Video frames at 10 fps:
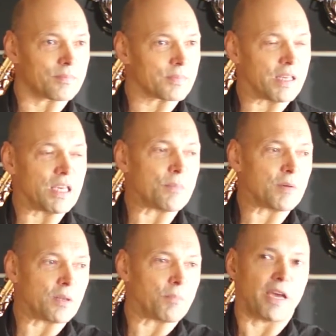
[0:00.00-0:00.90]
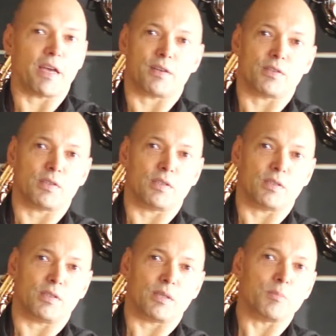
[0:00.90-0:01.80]
keep in the band,
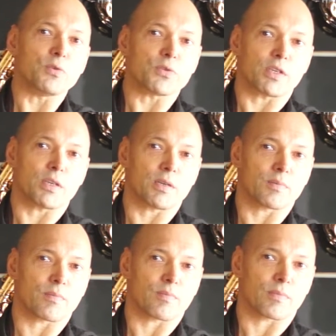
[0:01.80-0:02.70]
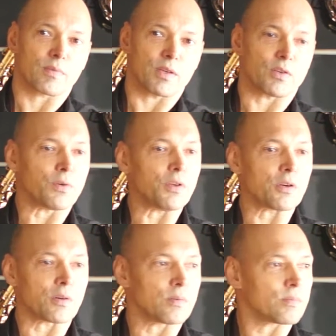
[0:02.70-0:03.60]
in the music, and to
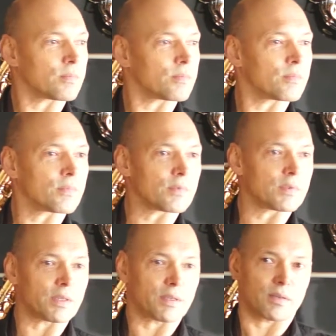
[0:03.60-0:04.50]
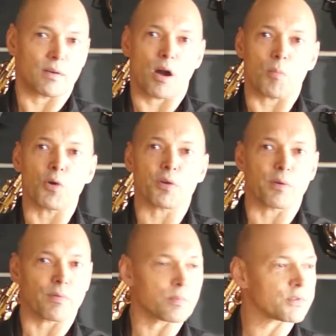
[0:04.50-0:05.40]
hear the harmonic
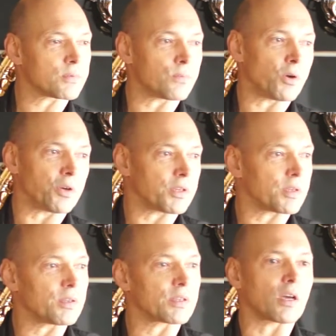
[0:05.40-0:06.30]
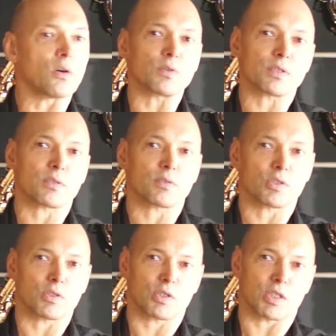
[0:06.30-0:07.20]
rhythms where it goes,
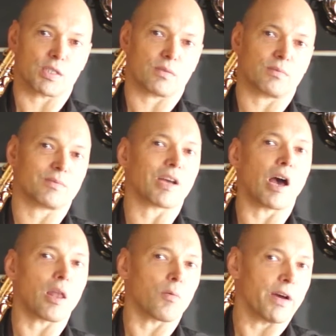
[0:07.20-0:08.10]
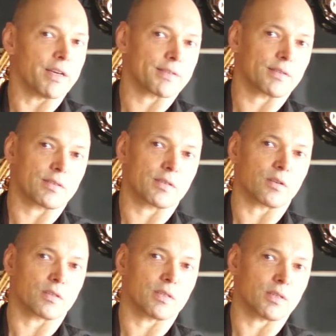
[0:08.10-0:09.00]
just color-wise. It's
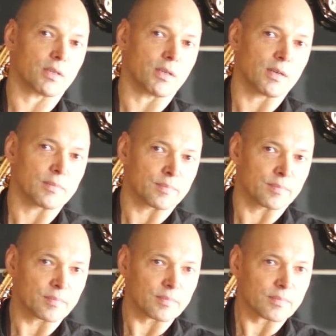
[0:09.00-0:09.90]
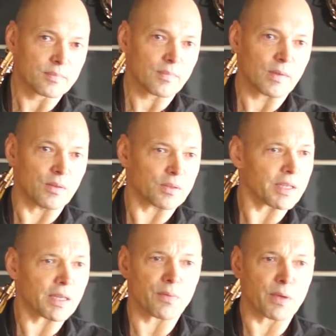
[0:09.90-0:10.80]
not
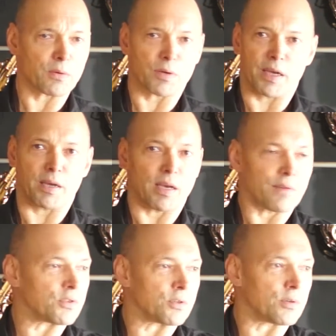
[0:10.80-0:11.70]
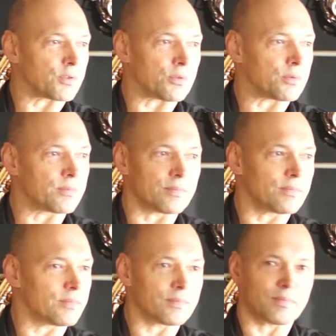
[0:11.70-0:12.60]
that I think, okay, I have to go to
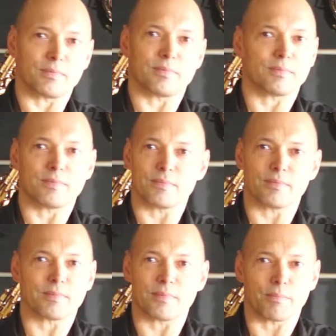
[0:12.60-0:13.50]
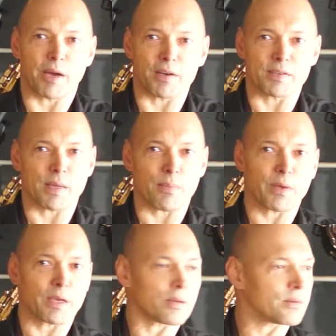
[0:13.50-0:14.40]
minor
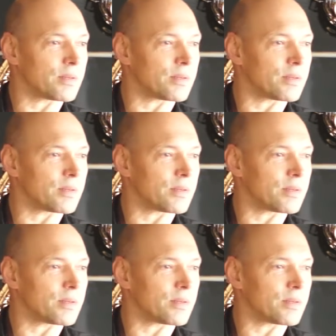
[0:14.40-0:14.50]
something.